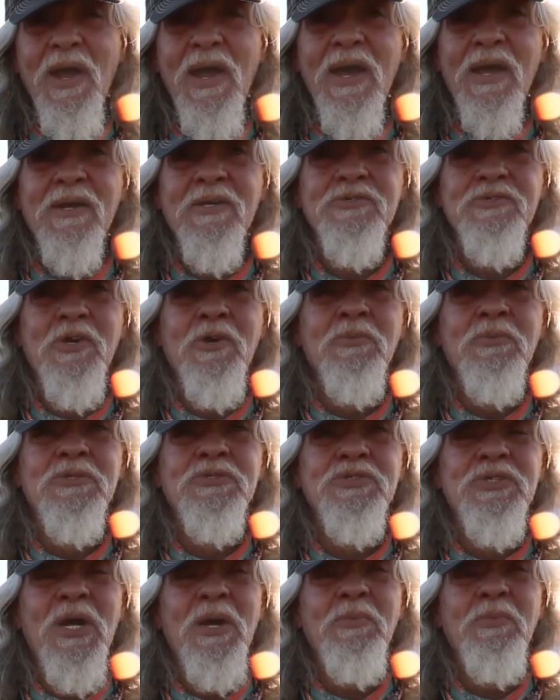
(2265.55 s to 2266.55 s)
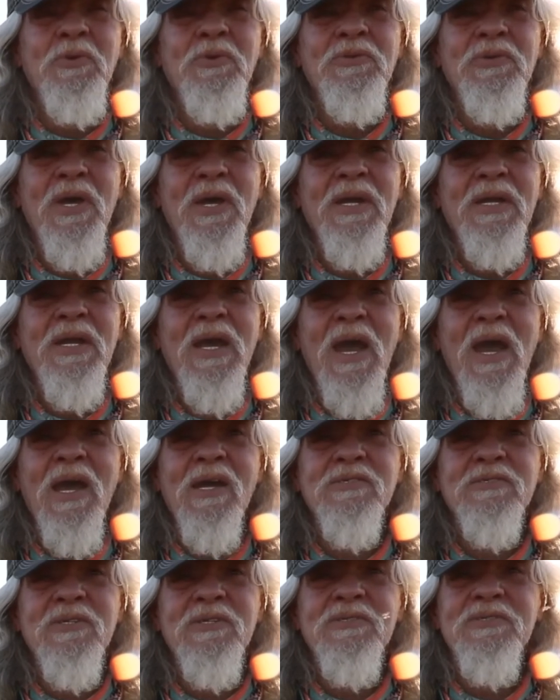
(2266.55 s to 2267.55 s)
had a German Shepherd that he
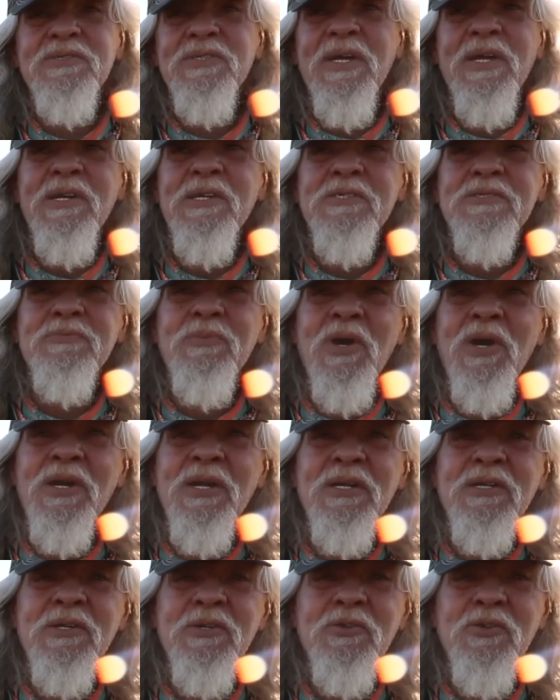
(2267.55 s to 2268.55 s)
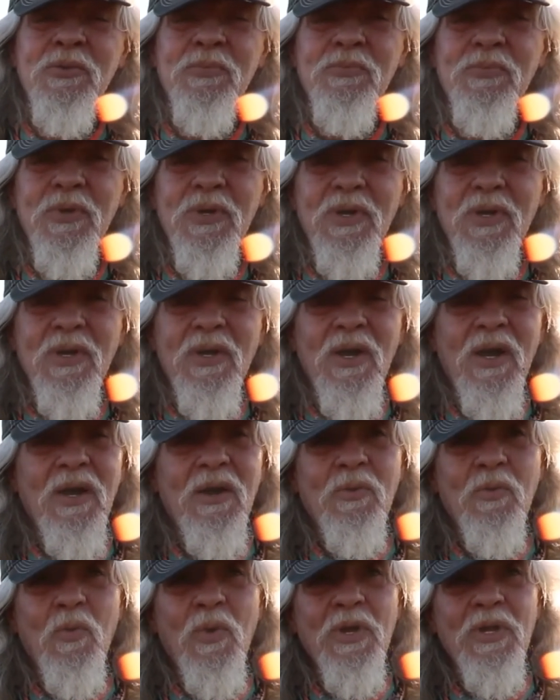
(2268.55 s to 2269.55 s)
actually sent his money to the,
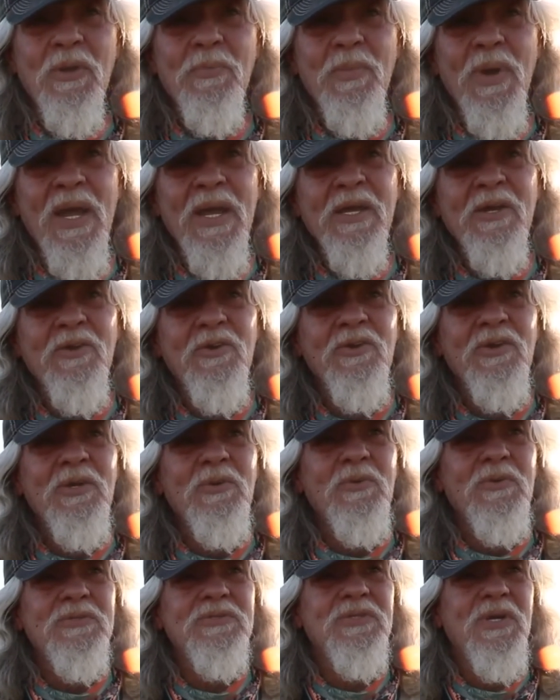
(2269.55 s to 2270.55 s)
it wasn't a banker, it was